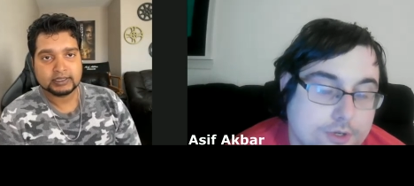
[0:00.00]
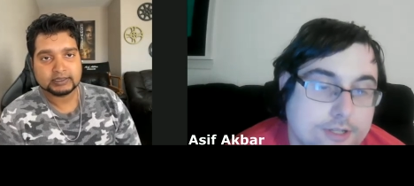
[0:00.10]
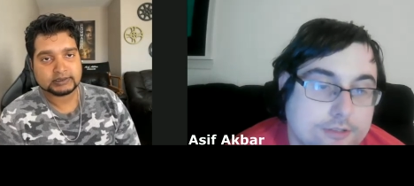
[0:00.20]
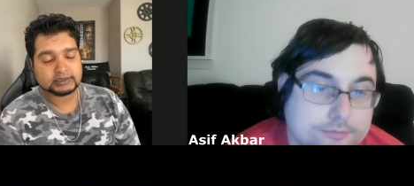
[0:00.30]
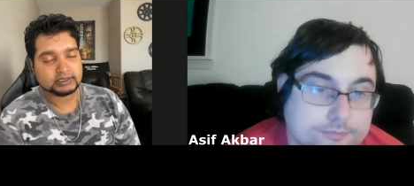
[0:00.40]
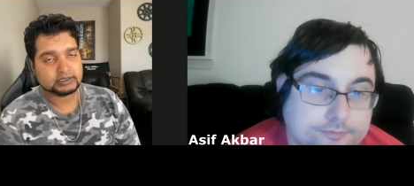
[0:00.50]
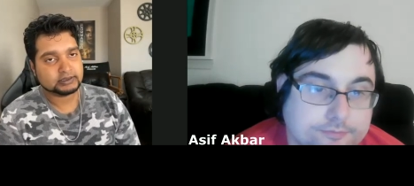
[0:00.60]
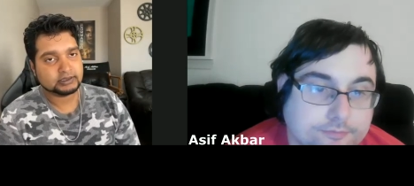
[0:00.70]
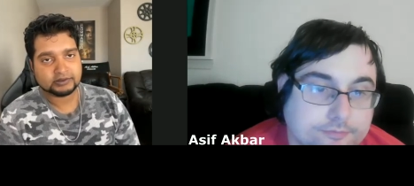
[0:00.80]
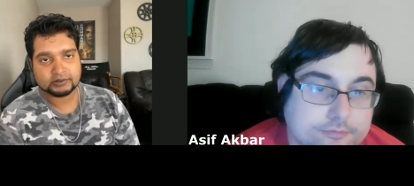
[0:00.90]
Speaker 1: It's
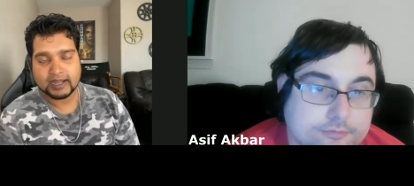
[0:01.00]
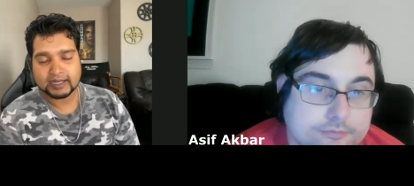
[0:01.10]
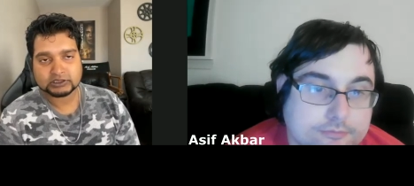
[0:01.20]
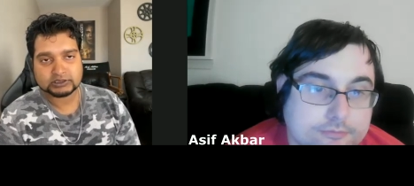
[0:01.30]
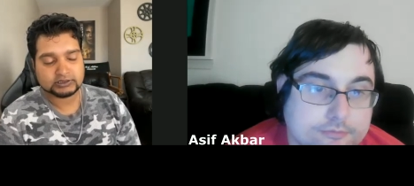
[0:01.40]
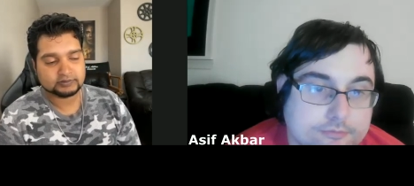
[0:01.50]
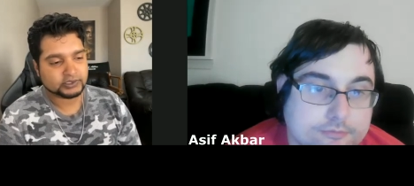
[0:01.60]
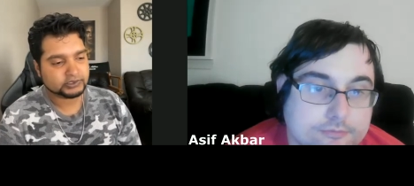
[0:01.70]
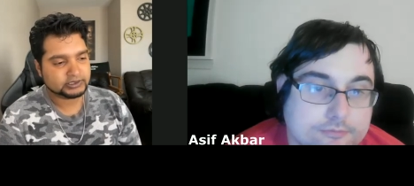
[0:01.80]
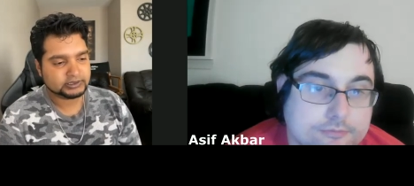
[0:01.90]
another action,
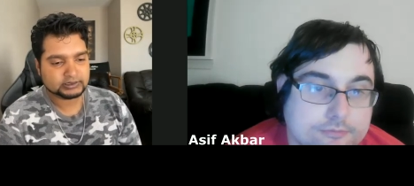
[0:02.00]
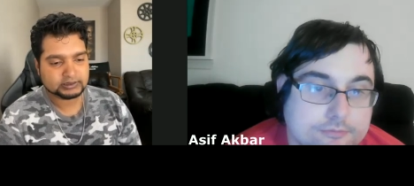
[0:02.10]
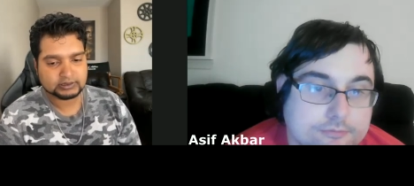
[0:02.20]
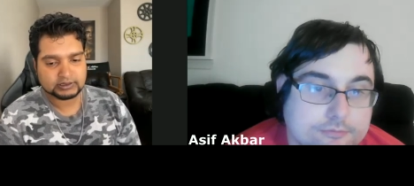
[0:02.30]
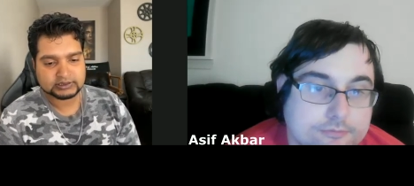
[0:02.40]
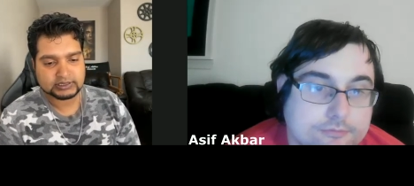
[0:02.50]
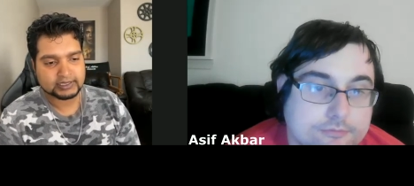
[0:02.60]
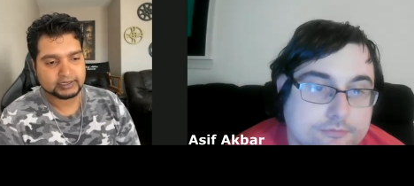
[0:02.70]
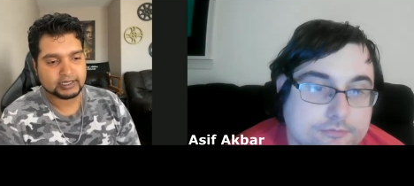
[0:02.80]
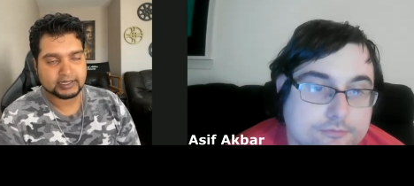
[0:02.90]
very
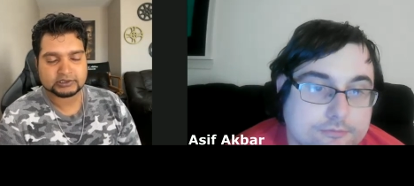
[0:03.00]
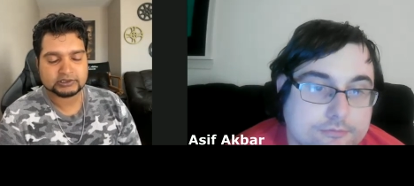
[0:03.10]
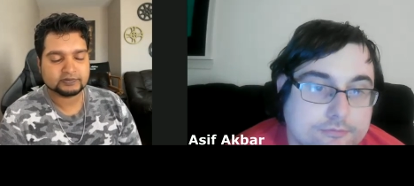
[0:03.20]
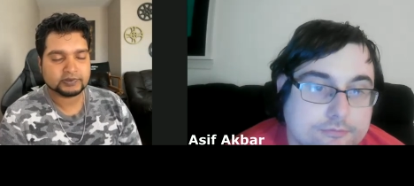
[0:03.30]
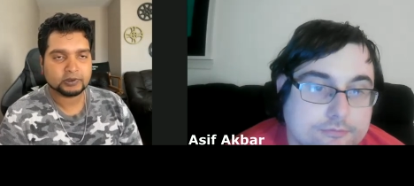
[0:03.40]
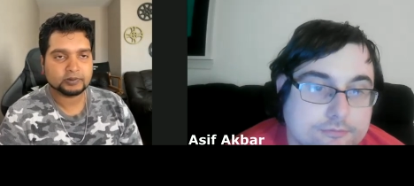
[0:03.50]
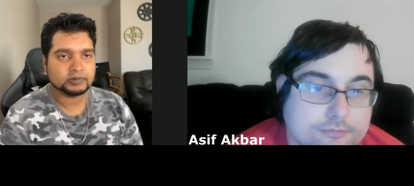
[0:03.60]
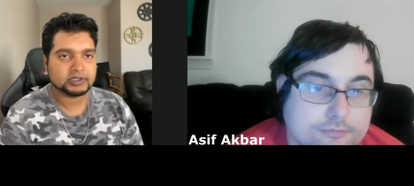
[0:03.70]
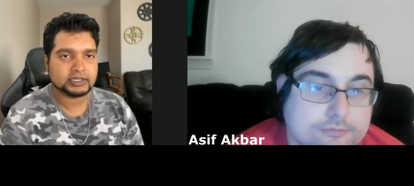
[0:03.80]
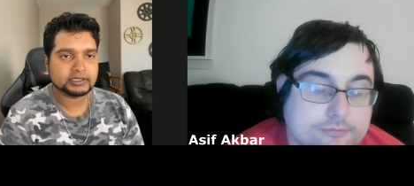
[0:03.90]
exciting action
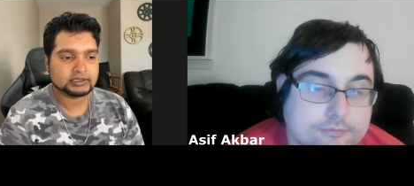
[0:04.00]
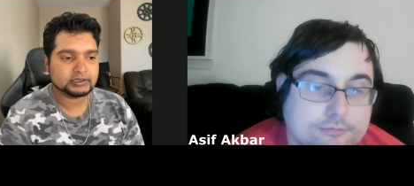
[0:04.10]
film that